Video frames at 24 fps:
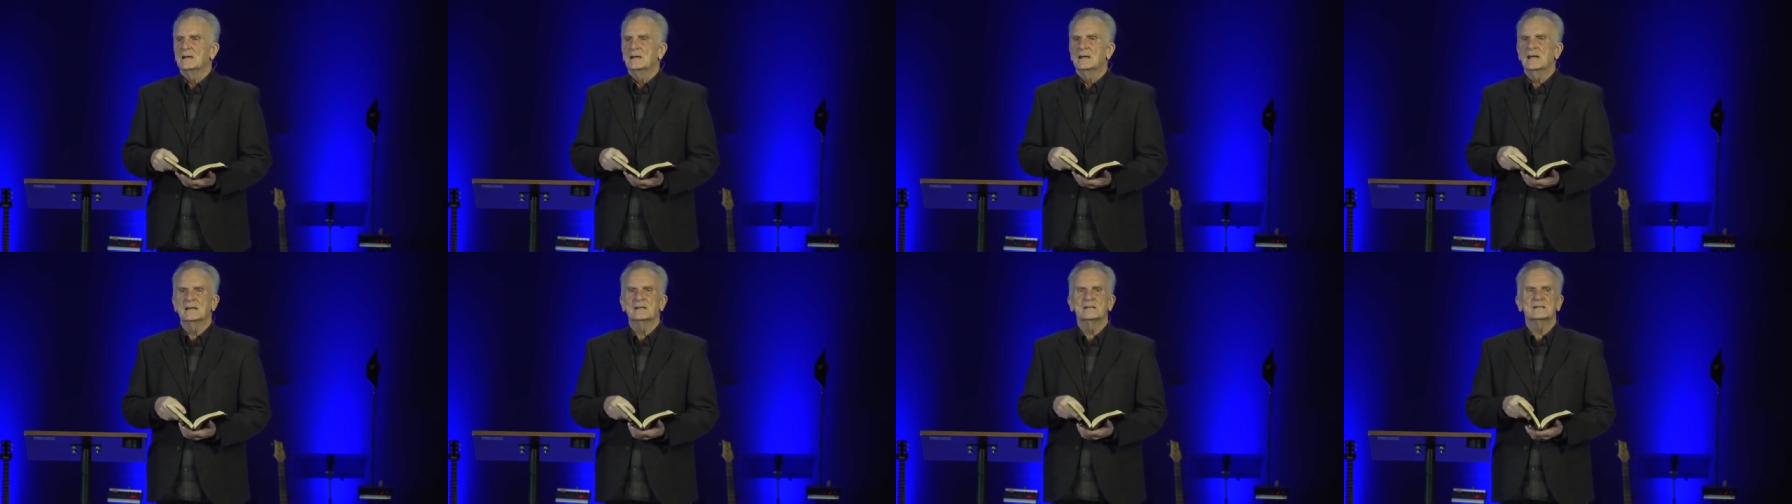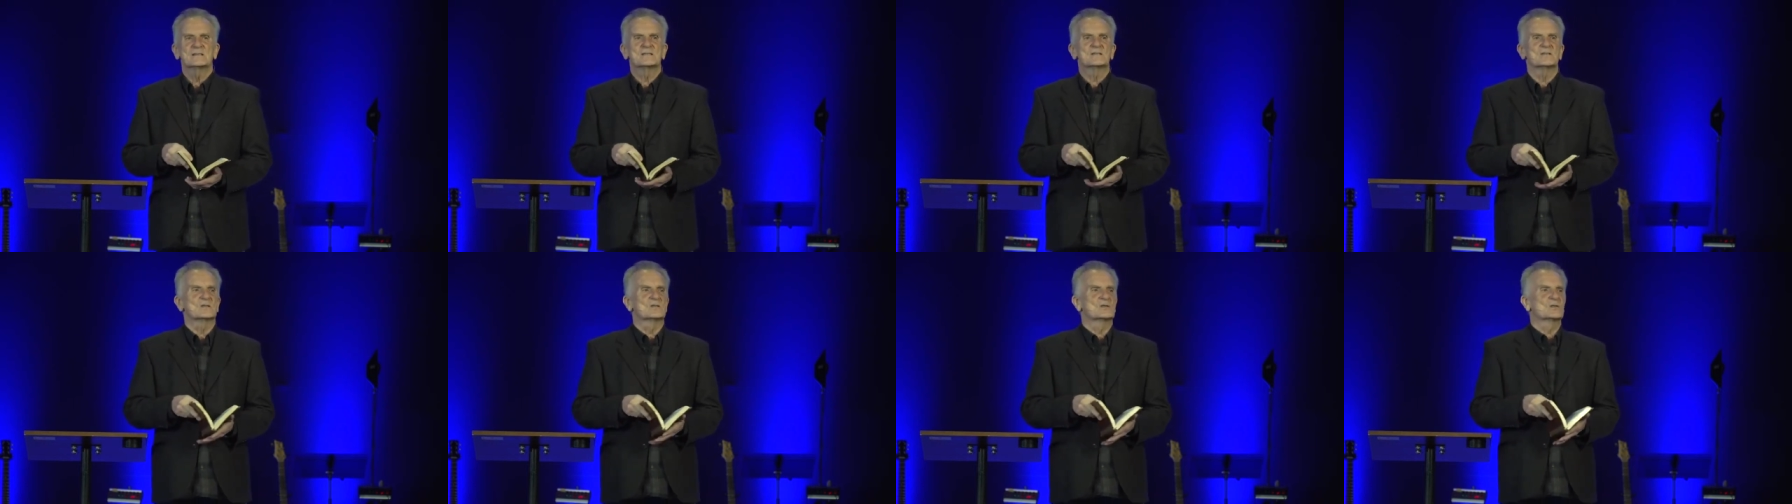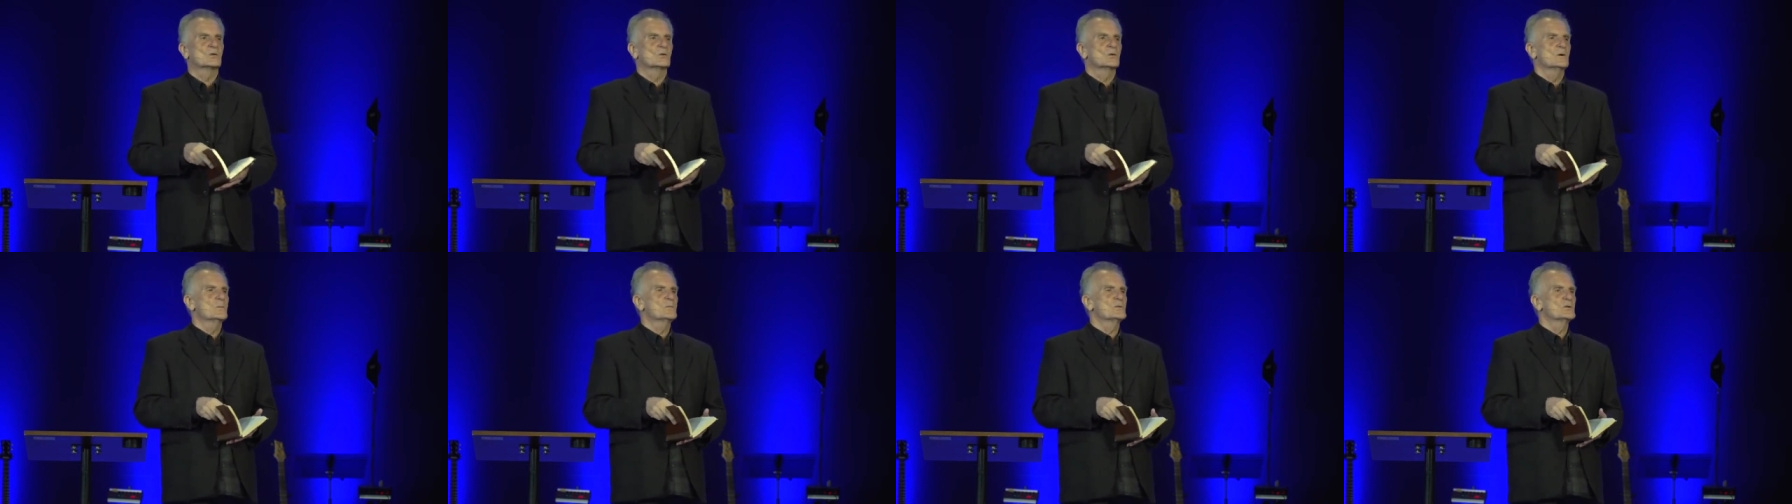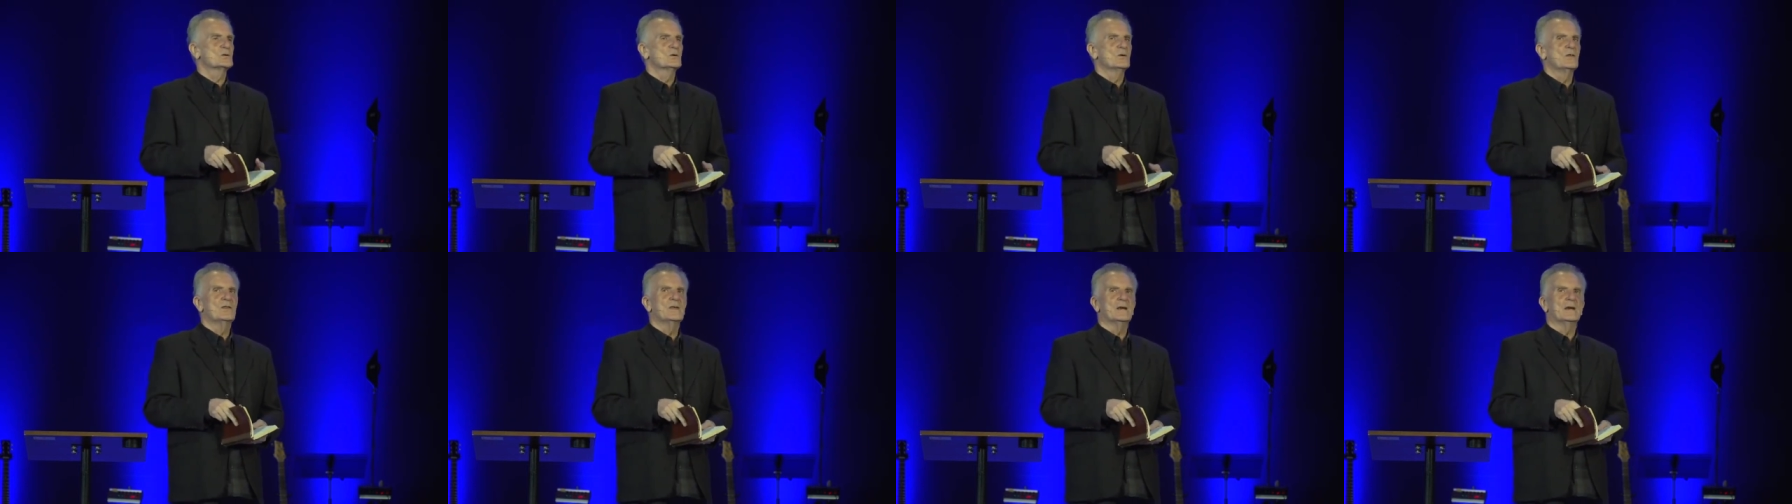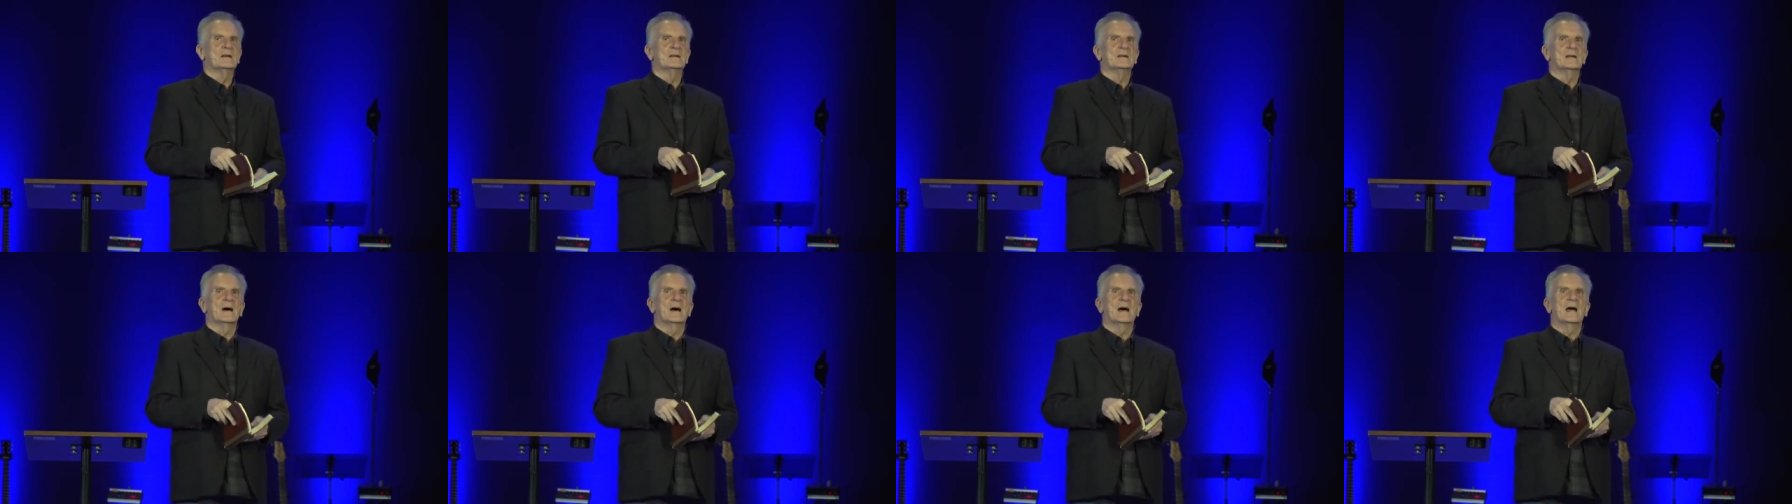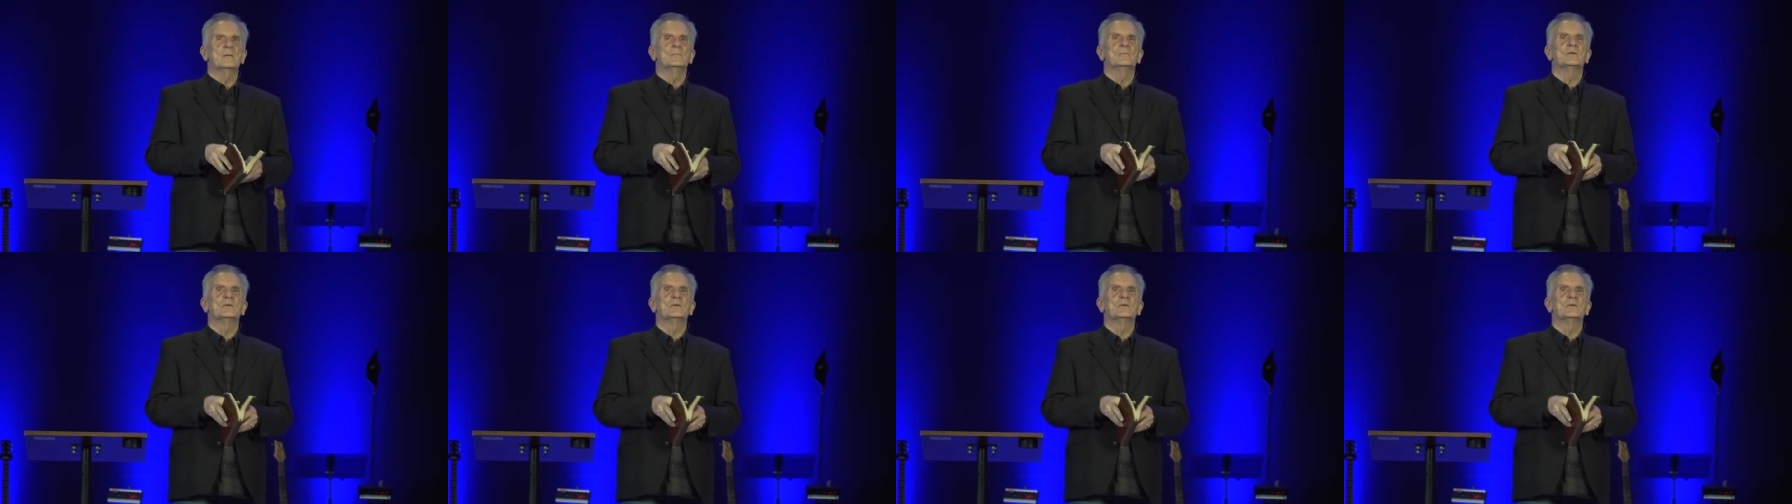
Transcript: And it's a scripture that I